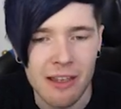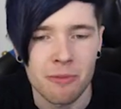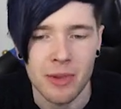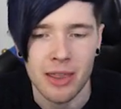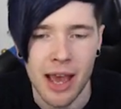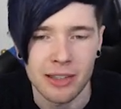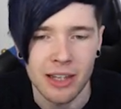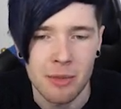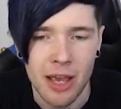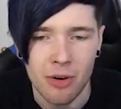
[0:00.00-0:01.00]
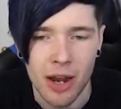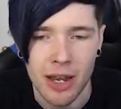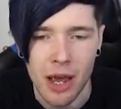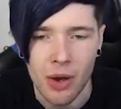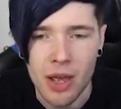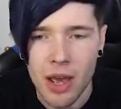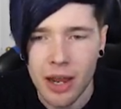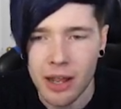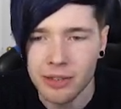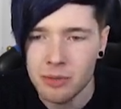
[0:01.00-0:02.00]
Give me that. Give me that right now.
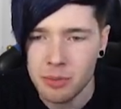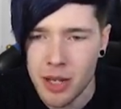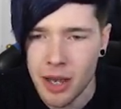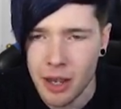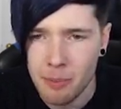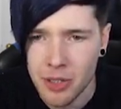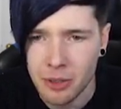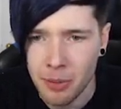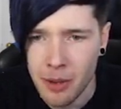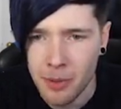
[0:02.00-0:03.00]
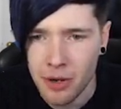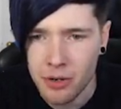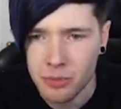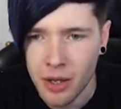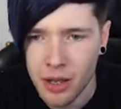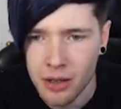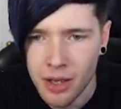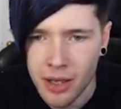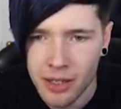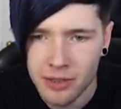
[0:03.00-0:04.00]
Okay, it seems to be like a piece of paper here as
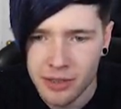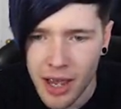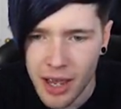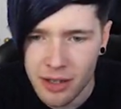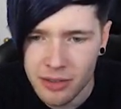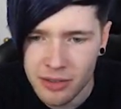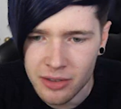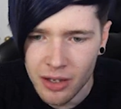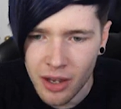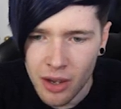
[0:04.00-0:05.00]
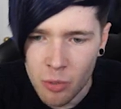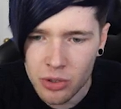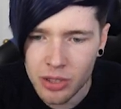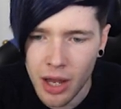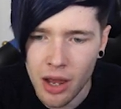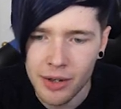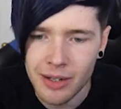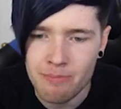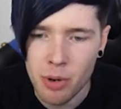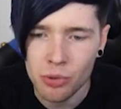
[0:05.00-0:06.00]
well. It says, what I
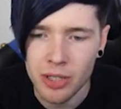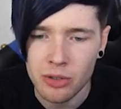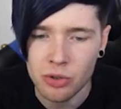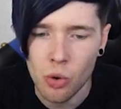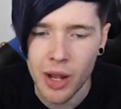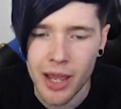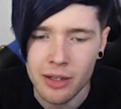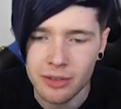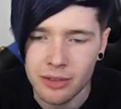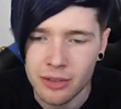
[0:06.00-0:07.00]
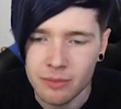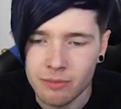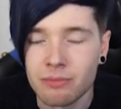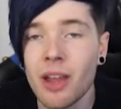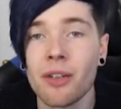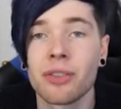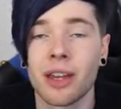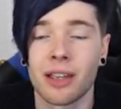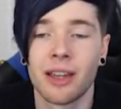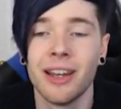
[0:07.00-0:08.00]
learned in boating school is... Nothing.